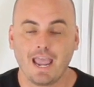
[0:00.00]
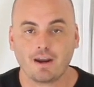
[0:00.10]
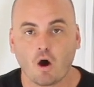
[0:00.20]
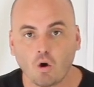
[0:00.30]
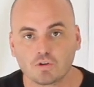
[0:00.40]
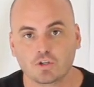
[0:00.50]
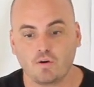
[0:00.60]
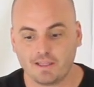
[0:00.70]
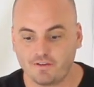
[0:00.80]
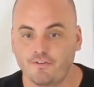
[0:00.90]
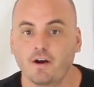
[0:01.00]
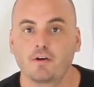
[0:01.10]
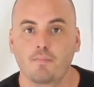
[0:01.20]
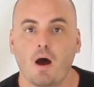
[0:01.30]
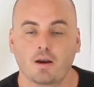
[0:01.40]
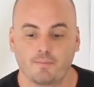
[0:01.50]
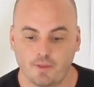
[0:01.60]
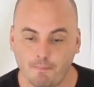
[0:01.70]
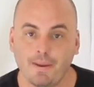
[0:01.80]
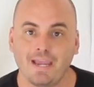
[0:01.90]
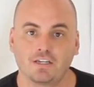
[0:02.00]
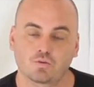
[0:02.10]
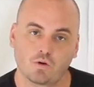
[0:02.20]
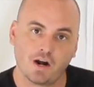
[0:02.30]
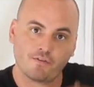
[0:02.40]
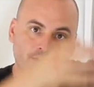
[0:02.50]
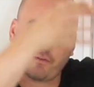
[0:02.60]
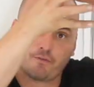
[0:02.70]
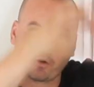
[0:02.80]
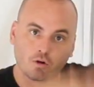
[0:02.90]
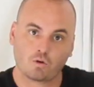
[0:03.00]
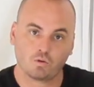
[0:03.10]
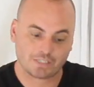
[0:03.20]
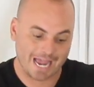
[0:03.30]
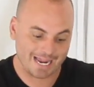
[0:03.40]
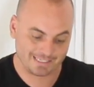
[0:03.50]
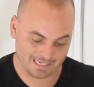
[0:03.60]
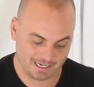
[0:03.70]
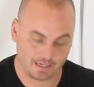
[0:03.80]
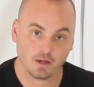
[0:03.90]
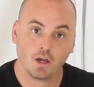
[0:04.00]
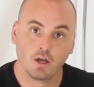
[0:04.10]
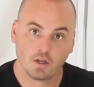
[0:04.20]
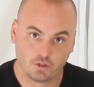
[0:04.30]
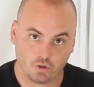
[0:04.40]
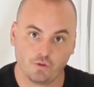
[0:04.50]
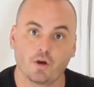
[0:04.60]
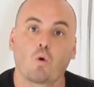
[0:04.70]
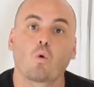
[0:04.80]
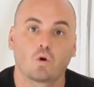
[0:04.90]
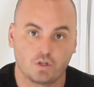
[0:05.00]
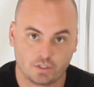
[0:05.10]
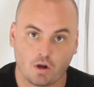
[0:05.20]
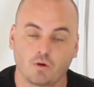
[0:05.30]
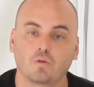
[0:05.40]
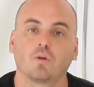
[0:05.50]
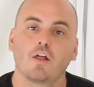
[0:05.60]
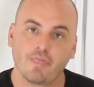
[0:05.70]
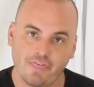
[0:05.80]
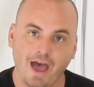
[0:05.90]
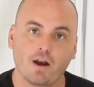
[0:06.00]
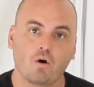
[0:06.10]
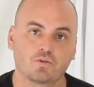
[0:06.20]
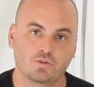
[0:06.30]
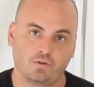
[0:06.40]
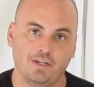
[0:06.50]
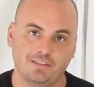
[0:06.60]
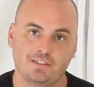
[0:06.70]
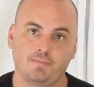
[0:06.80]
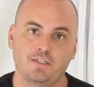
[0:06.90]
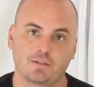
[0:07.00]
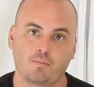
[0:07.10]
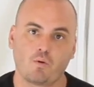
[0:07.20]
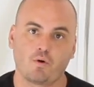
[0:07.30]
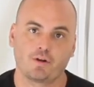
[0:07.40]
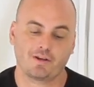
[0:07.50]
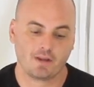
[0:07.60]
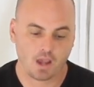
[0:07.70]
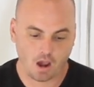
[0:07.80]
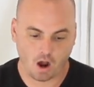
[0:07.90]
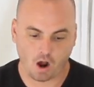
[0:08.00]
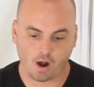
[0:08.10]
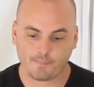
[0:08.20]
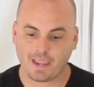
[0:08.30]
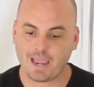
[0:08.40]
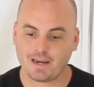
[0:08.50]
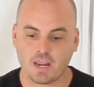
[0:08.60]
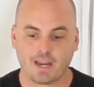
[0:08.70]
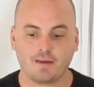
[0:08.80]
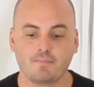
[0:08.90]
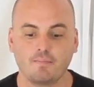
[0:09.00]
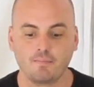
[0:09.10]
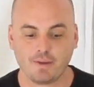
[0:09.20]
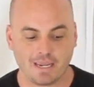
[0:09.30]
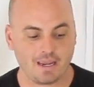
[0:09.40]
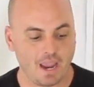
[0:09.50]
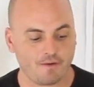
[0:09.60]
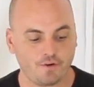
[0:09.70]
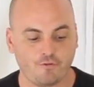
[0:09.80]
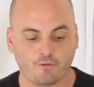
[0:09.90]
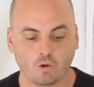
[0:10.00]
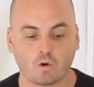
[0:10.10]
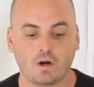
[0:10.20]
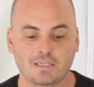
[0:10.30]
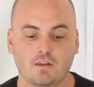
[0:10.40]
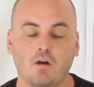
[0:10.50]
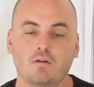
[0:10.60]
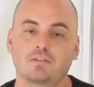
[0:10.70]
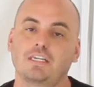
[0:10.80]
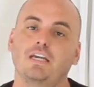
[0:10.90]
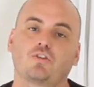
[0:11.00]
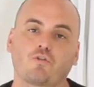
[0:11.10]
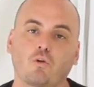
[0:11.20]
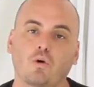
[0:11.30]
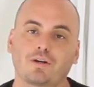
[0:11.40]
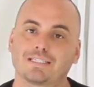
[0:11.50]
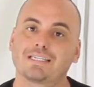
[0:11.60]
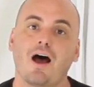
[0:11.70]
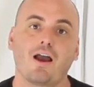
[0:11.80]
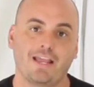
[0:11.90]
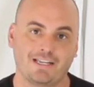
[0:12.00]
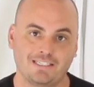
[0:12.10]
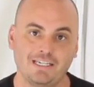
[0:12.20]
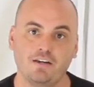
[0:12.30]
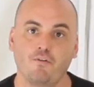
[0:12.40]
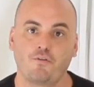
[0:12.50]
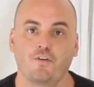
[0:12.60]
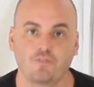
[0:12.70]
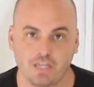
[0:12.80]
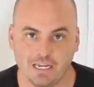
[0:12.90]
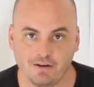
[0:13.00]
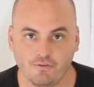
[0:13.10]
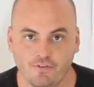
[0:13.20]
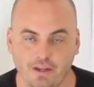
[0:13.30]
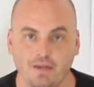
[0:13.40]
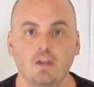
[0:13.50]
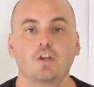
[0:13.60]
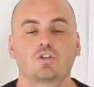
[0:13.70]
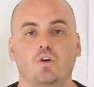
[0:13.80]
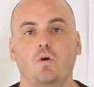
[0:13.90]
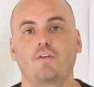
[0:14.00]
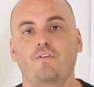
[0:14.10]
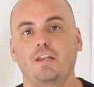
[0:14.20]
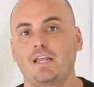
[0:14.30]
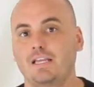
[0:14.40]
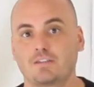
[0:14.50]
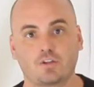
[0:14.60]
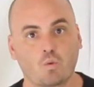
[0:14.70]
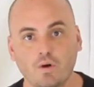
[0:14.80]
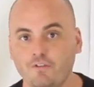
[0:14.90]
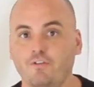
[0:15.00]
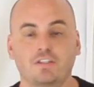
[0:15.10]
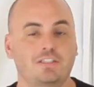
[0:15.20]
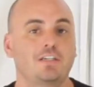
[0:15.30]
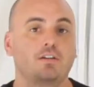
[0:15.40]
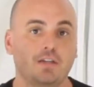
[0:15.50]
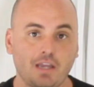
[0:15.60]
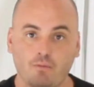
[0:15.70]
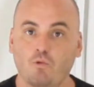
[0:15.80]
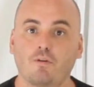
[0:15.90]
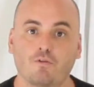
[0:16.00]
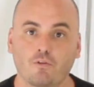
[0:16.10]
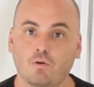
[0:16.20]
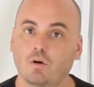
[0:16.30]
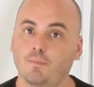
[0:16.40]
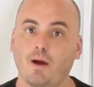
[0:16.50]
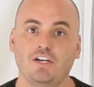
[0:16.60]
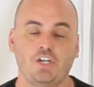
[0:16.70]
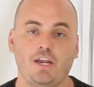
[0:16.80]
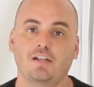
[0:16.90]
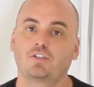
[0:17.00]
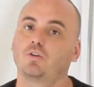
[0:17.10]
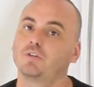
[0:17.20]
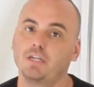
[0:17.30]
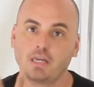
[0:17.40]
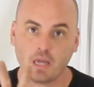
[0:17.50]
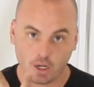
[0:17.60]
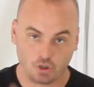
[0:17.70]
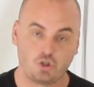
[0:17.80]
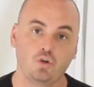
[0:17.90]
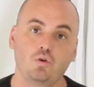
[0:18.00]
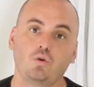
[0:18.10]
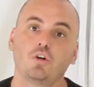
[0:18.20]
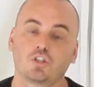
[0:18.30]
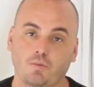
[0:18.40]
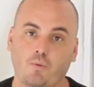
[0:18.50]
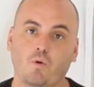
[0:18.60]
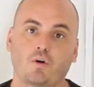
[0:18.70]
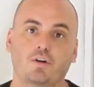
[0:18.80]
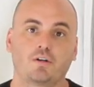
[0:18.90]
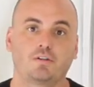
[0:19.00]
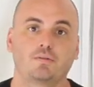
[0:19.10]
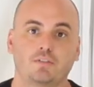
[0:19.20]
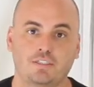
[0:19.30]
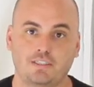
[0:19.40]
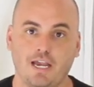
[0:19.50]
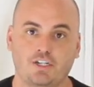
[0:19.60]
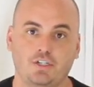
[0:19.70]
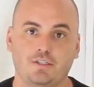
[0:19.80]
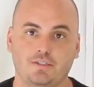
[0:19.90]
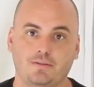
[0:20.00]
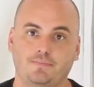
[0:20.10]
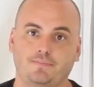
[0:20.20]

And also at the very bottom, the base, wherever the vertical ties in to the horizontal, that also needs to be supported. And it can be every floor as long as each floor does not exceed 15 feet. So if it is a 20-foot ceiling in one floor, by chance you'll need 2 support sections.